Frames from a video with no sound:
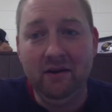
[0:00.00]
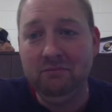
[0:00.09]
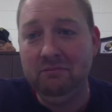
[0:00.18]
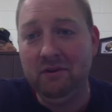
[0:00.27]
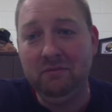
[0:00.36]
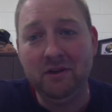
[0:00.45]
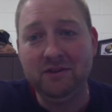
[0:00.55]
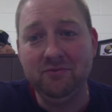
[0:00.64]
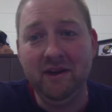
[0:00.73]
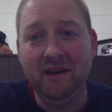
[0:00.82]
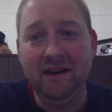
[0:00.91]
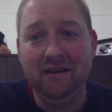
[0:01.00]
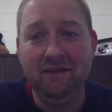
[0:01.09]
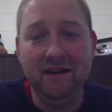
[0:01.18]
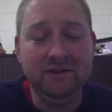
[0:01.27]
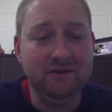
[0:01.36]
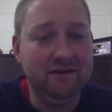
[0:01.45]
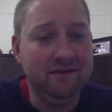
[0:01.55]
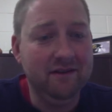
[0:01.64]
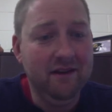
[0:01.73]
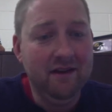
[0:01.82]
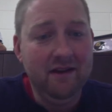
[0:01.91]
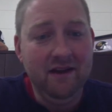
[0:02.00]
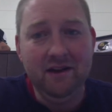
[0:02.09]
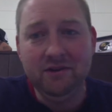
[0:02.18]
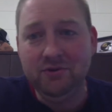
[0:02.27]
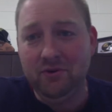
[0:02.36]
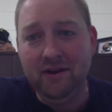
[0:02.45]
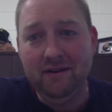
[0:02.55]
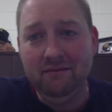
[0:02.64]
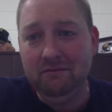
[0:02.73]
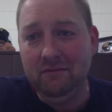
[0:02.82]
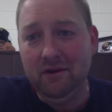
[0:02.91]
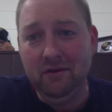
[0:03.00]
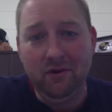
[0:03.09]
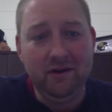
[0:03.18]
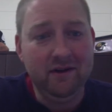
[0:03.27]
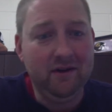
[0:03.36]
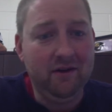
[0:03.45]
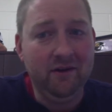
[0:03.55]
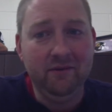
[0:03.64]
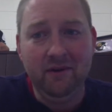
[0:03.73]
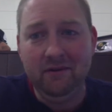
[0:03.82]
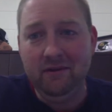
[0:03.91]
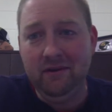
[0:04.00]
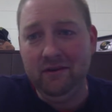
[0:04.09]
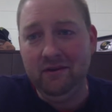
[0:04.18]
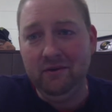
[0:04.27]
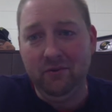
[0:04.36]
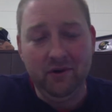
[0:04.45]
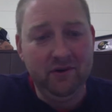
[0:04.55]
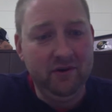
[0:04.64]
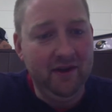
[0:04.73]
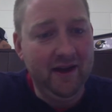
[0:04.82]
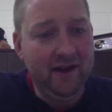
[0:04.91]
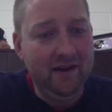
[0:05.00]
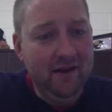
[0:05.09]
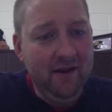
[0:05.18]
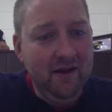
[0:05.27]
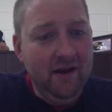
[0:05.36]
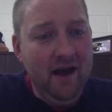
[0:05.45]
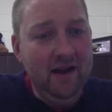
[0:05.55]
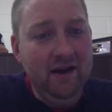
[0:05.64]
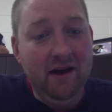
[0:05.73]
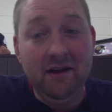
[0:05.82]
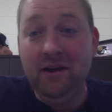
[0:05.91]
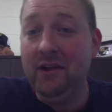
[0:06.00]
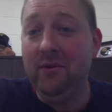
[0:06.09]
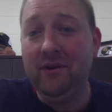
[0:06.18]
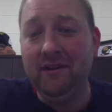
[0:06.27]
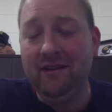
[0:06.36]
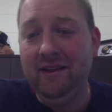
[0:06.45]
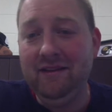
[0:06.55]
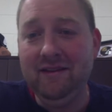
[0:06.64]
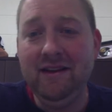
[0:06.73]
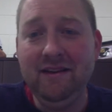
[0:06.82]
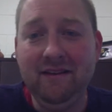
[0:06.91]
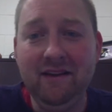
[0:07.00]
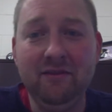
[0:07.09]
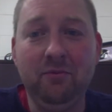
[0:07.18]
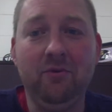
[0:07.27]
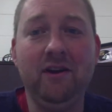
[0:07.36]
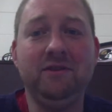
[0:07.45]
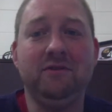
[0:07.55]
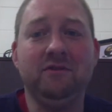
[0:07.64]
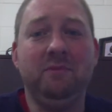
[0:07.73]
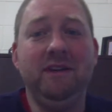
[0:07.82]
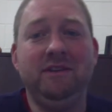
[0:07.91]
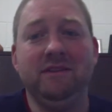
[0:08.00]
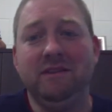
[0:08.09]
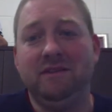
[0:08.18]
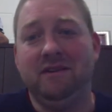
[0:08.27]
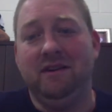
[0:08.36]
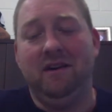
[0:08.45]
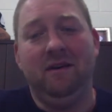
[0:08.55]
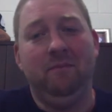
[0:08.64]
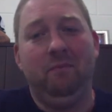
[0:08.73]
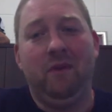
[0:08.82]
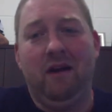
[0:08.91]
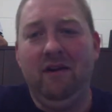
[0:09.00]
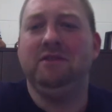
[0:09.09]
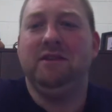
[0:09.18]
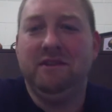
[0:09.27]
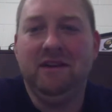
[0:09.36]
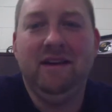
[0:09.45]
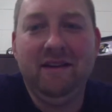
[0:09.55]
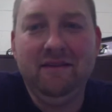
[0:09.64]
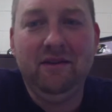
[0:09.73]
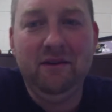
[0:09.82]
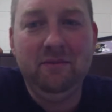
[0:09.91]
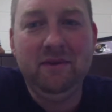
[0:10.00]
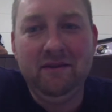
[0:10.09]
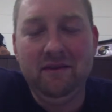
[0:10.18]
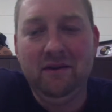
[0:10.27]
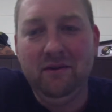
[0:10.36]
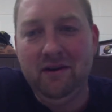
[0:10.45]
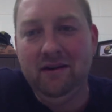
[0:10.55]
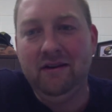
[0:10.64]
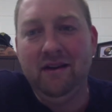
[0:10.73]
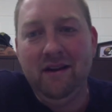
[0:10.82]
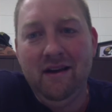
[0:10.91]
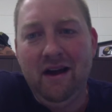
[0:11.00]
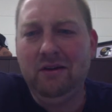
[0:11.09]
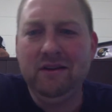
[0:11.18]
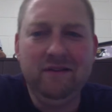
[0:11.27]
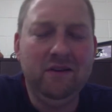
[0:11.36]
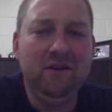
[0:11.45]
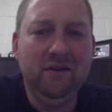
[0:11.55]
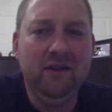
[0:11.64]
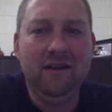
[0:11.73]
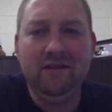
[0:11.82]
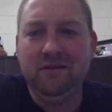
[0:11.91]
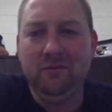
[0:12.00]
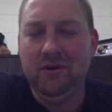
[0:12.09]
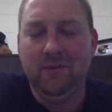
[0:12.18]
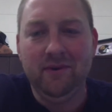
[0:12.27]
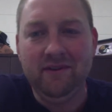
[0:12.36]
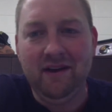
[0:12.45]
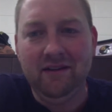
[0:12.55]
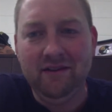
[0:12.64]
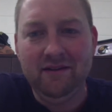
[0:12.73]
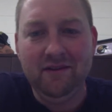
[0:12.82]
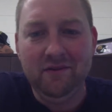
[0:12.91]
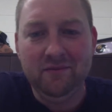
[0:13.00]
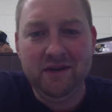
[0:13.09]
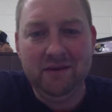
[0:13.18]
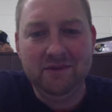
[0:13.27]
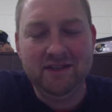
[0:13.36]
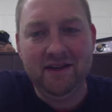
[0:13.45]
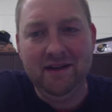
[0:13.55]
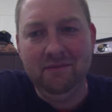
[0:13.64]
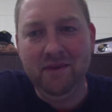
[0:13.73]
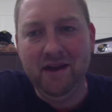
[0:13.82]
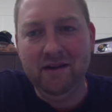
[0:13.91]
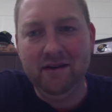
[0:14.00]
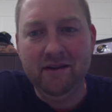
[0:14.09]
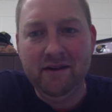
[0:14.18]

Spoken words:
as much as we can get out in nature and enjoy it and, work in the garden, we're going to do that. And another one, listening to inspirational speeches. I've actually done that some, and so I'll continue to do that. There's some good ones that I'll listen to from time to time that,